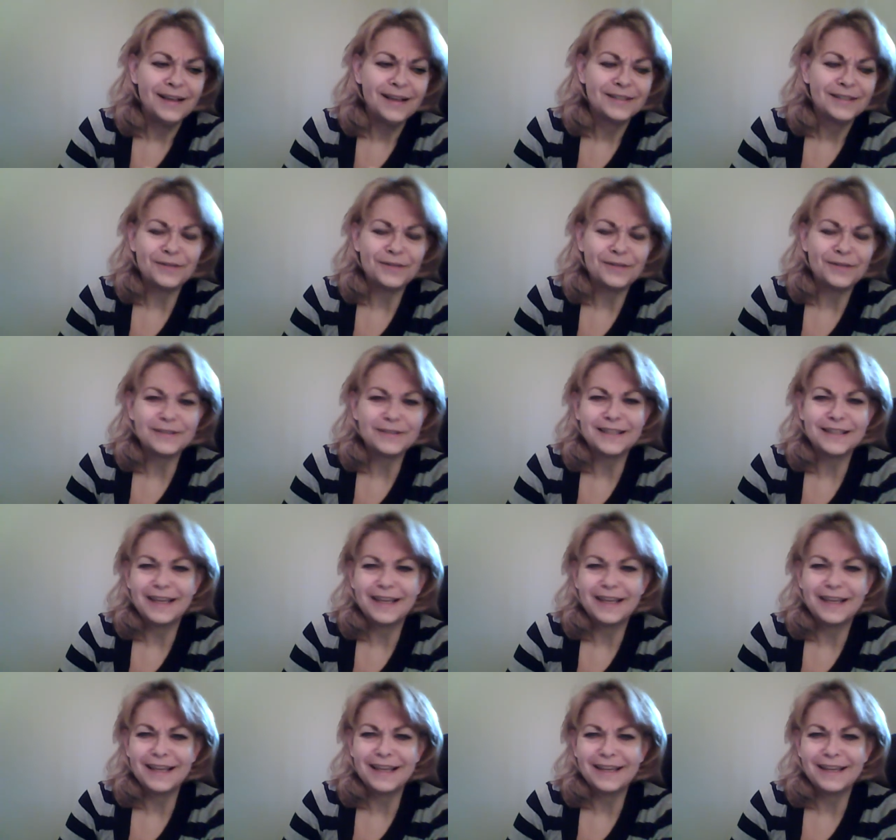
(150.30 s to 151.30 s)
So it's
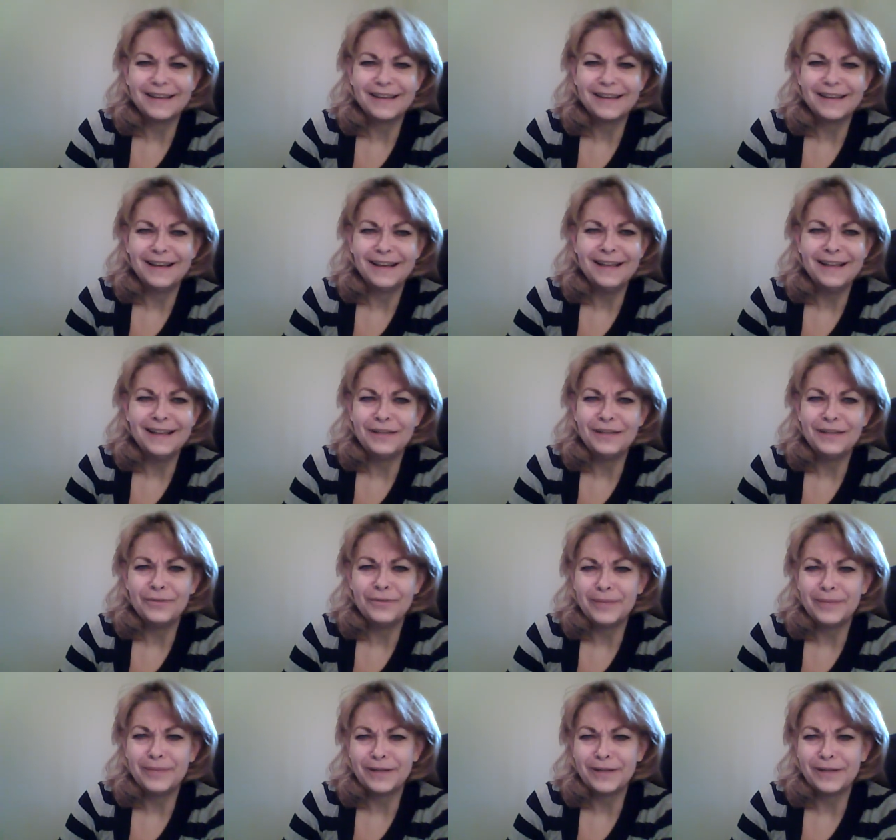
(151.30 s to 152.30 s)
like, I ain't no
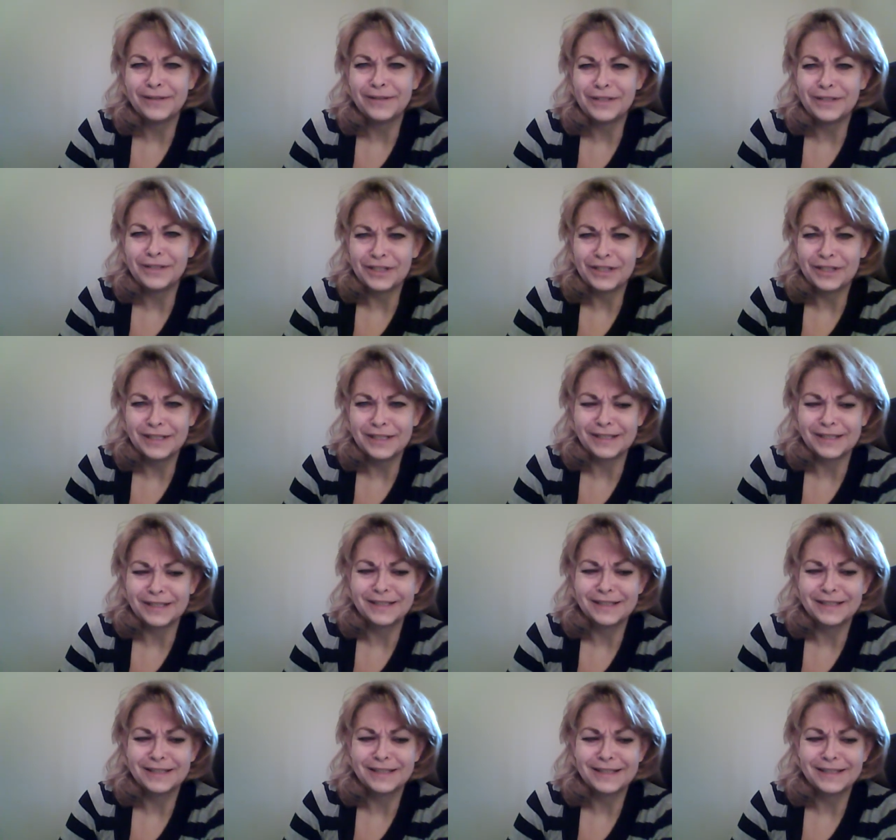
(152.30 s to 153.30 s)
better than
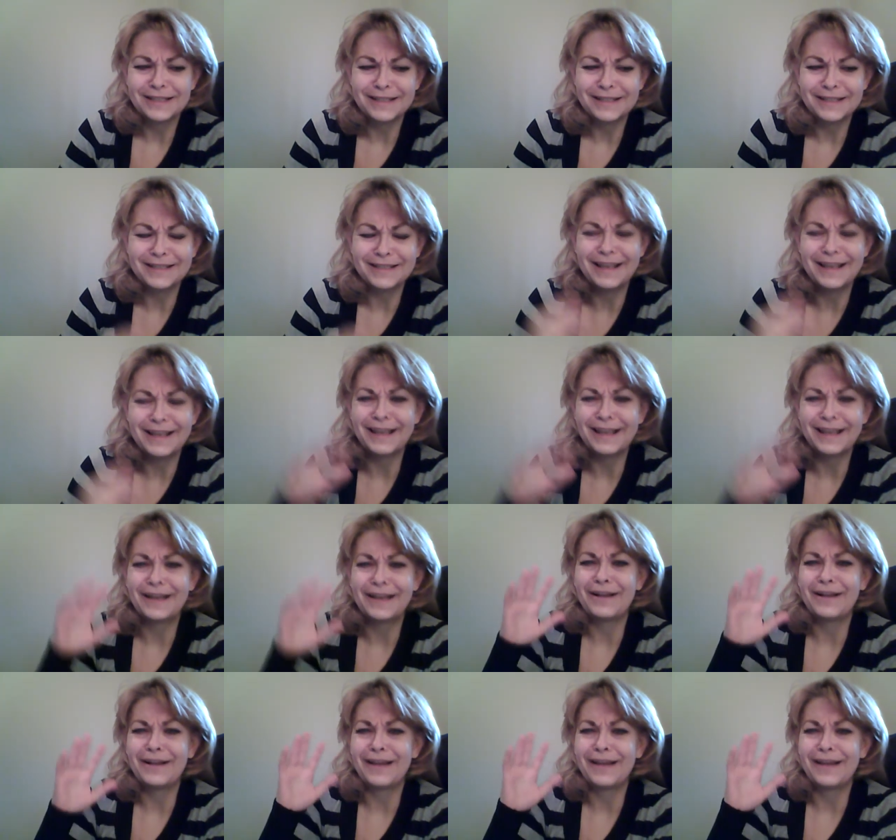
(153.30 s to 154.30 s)
Jesus. Is like,
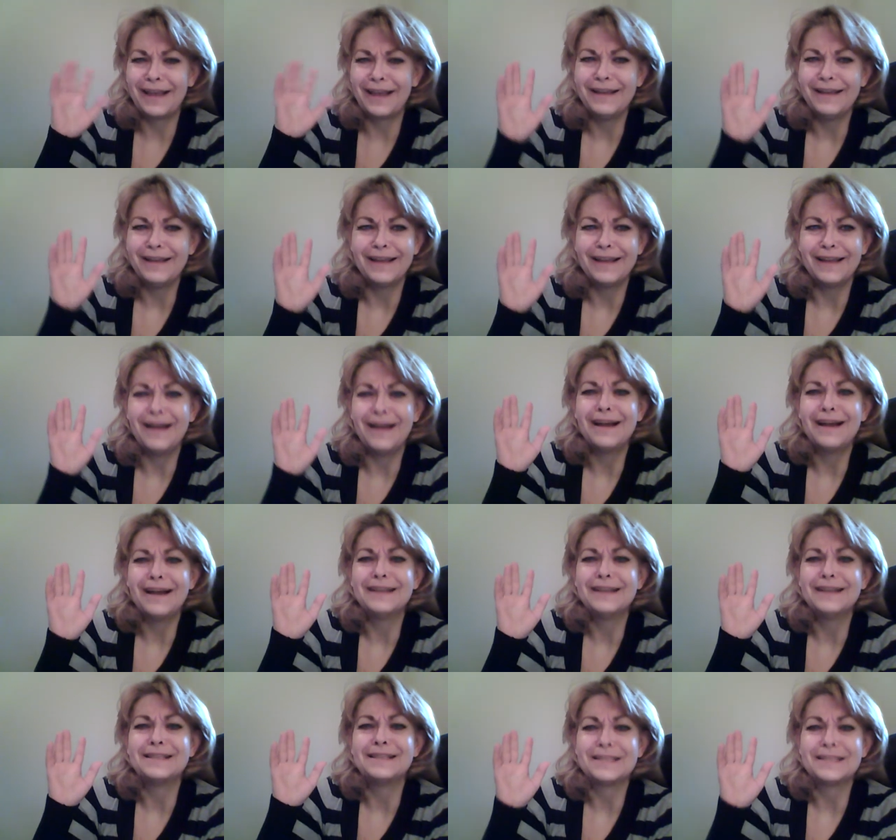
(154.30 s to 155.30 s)
okay,
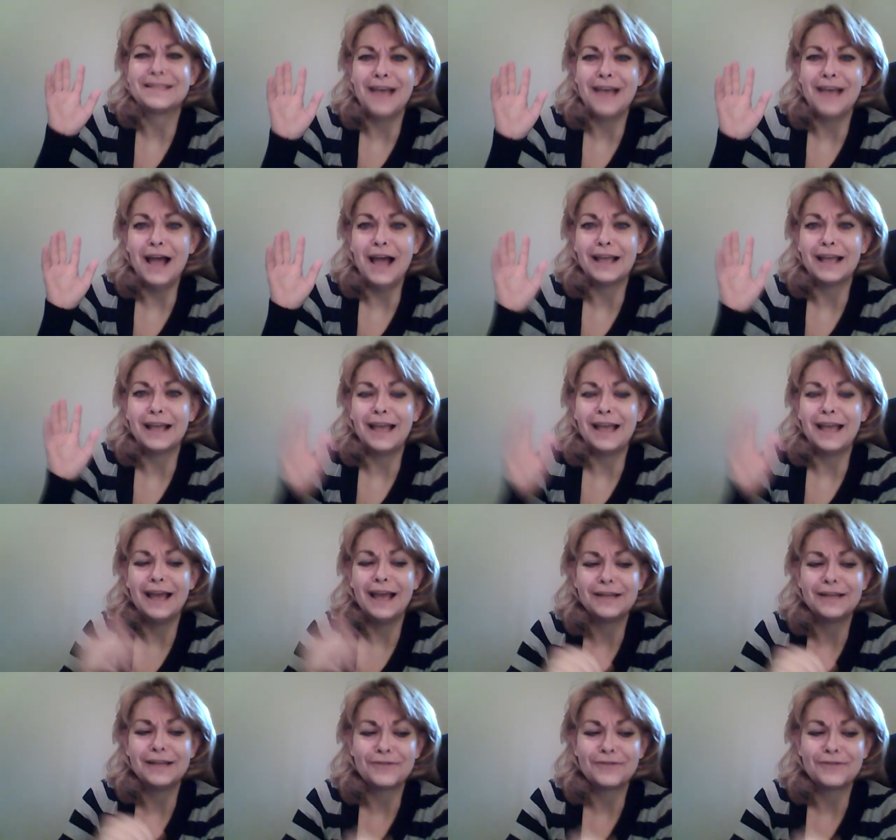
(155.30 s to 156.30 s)
I suck
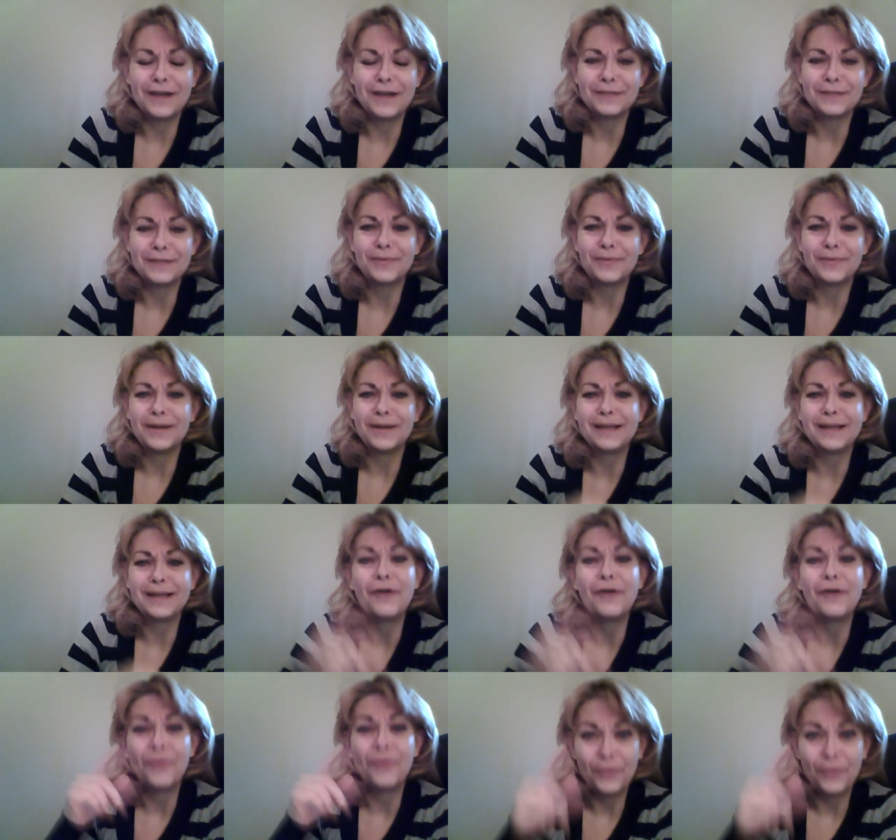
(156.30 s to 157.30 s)
at trying to point
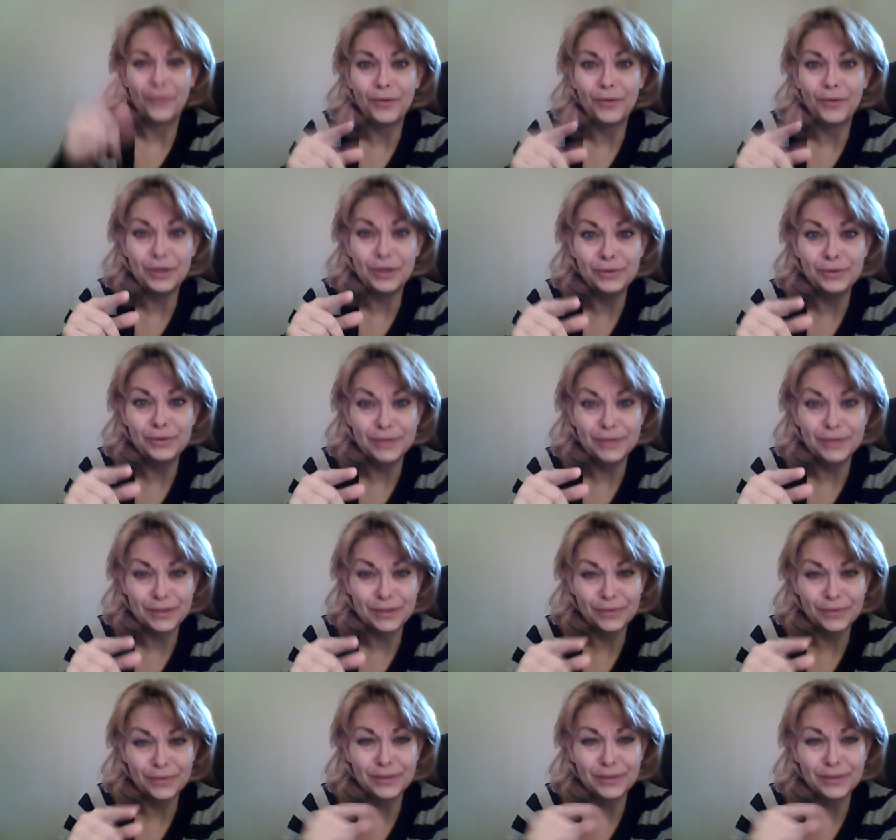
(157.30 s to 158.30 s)
out what you is
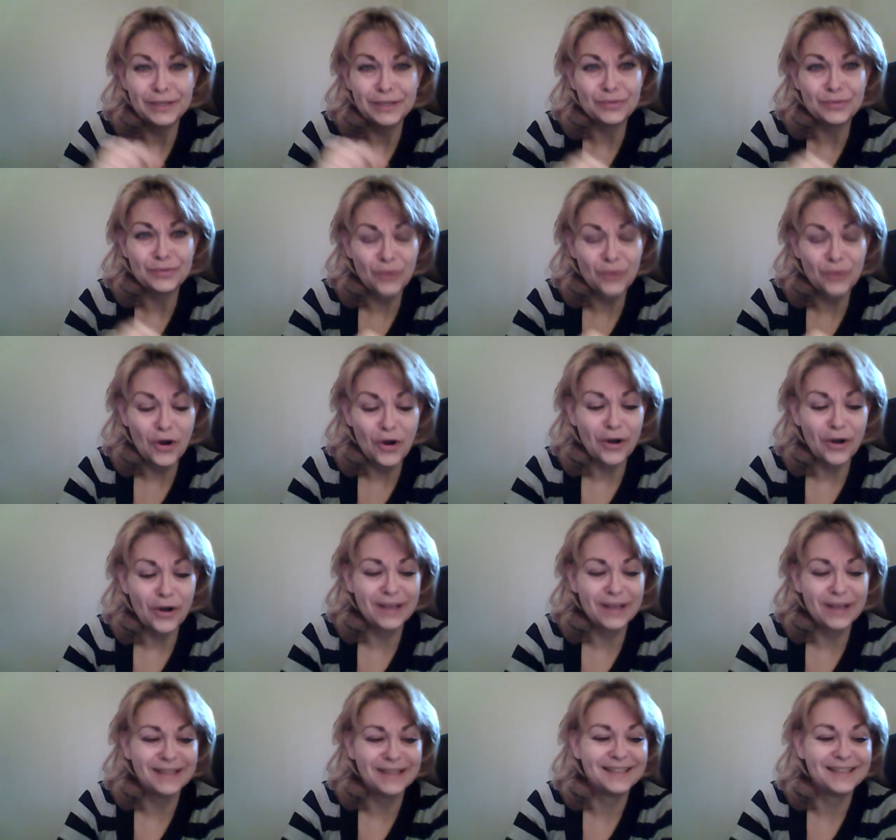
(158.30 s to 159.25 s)
doing is wrong.